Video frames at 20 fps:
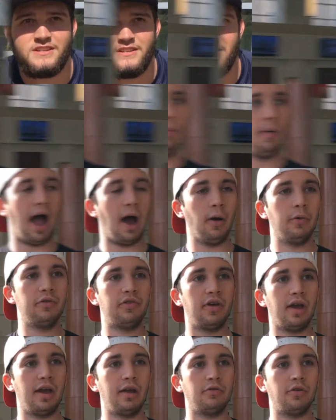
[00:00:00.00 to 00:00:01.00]
I
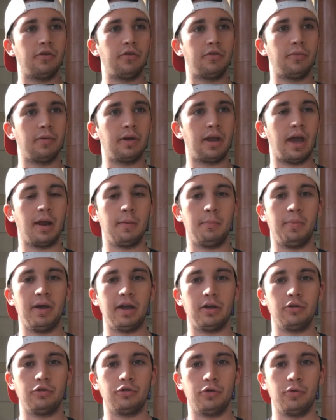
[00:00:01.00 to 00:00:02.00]
would say just kind of
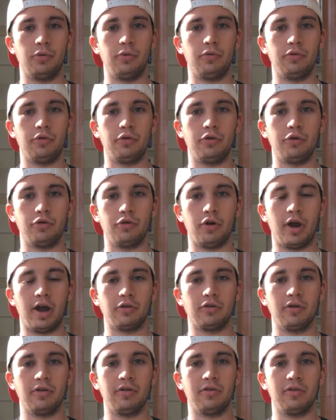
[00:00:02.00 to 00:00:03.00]
pick and choose your
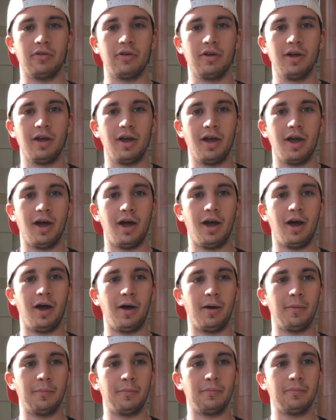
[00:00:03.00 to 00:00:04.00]
distractions.
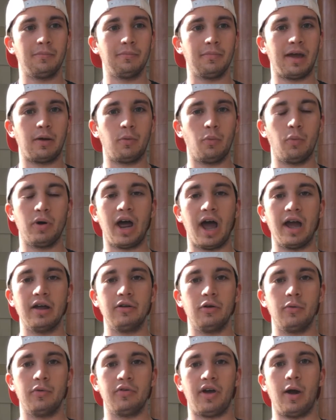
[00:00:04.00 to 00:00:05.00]
Like what
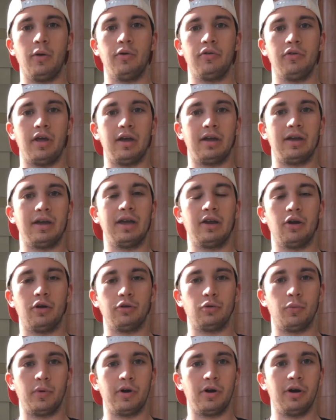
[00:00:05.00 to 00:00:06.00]
I do is I always like get
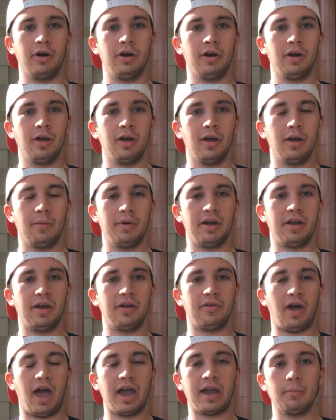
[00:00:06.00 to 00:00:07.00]
on Twitter,
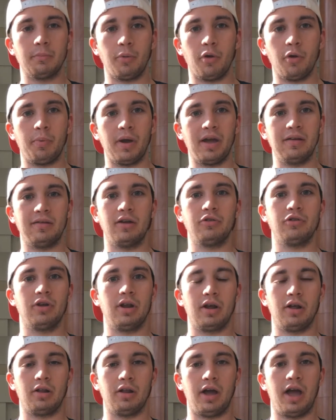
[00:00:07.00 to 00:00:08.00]
because I can pay
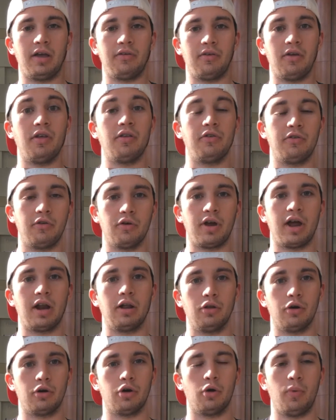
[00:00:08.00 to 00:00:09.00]
attention in class and then still
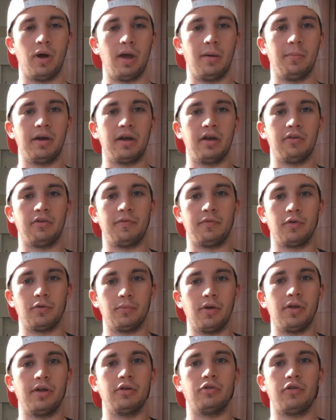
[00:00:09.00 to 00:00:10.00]
kind of look away, because if
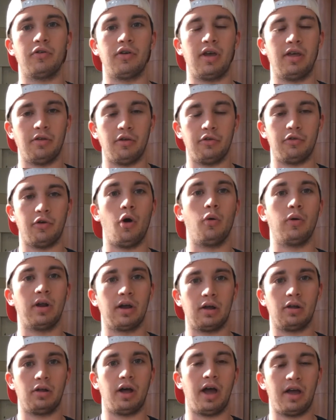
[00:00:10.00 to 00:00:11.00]
you're really just in the
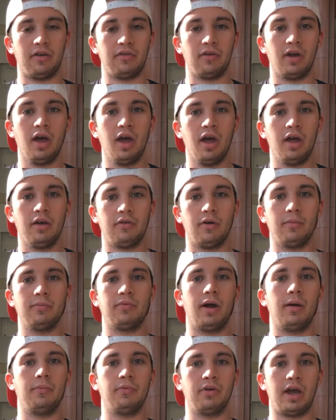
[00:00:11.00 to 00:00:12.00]
zone in class,
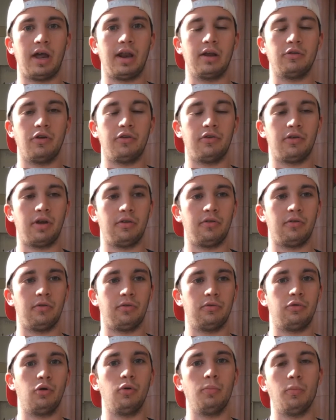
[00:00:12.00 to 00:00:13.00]
sometimes it kind of just
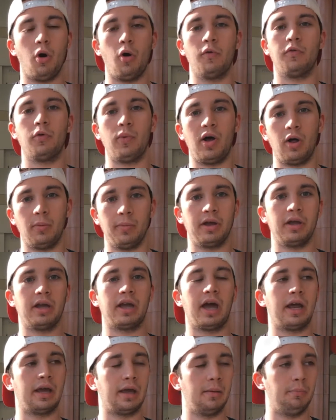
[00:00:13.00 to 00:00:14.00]
gets too overwhelming,
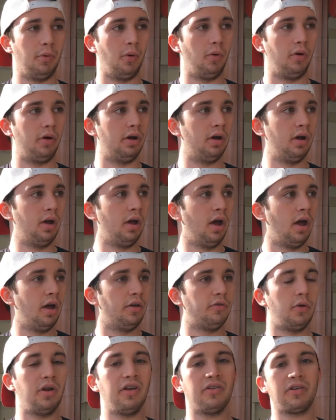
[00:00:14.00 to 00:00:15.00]
you kind of get bored.
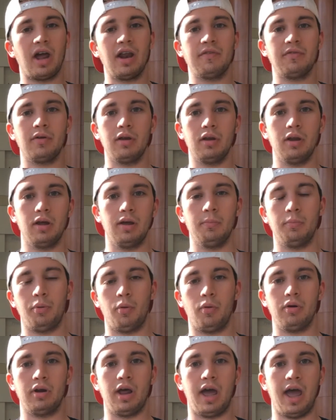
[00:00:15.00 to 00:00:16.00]
So it is kind of
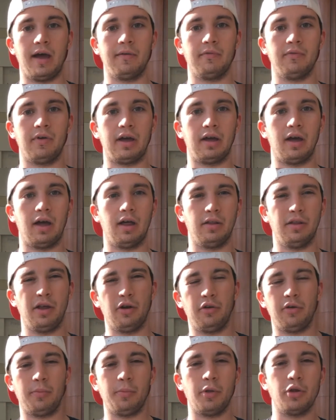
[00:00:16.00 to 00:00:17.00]
important to have like
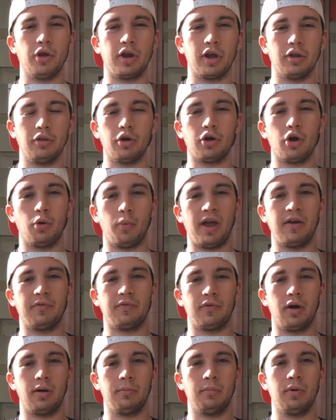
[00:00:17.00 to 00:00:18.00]
little something you can look
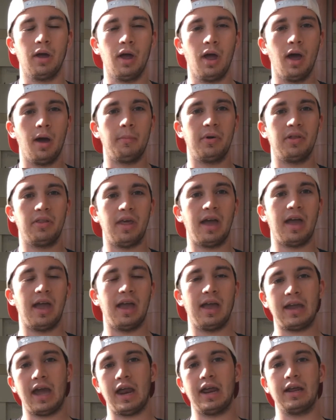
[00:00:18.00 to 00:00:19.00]
away from, but
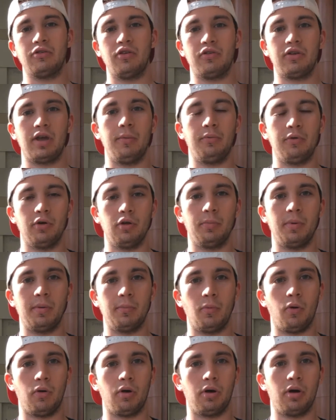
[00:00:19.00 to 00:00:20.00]
that it kind of just keeps you a
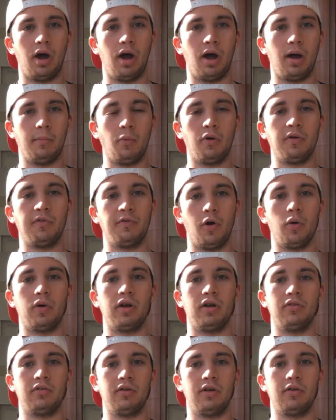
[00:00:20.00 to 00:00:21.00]
little bit more
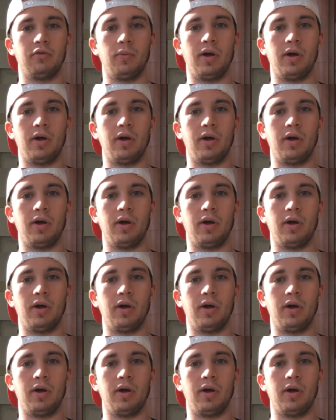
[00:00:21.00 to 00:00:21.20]
focused as